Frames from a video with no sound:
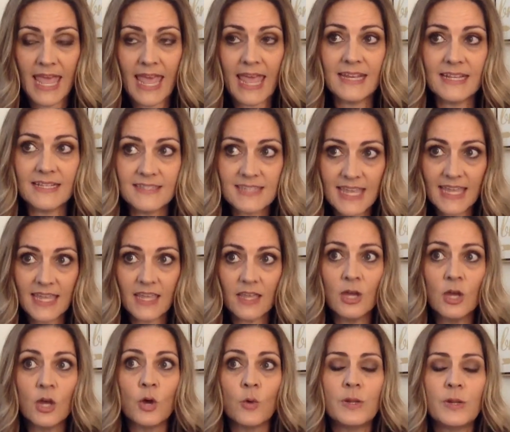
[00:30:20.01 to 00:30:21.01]
And it's like
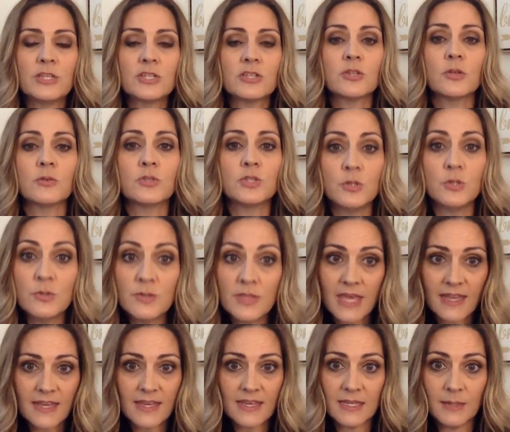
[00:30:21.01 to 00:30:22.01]
we just don't do
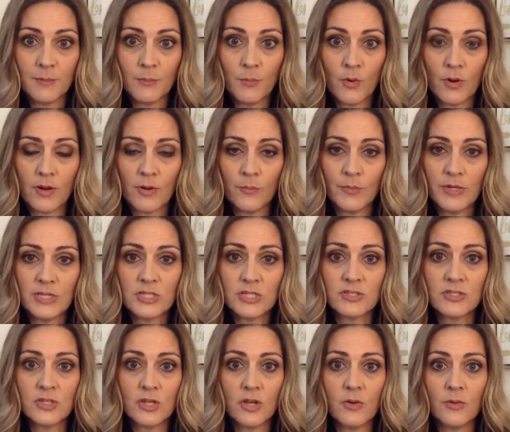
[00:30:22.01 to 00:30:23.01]
that anymore. We
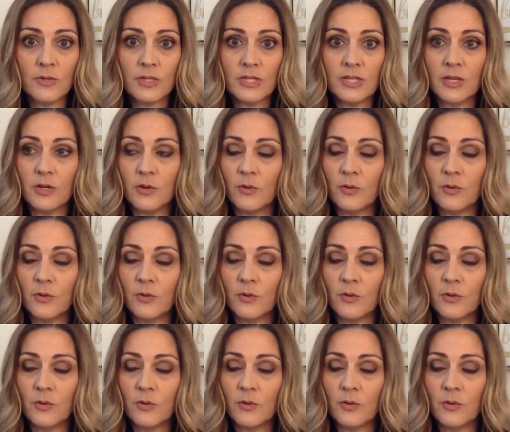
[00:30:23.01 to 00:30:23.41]
just don't,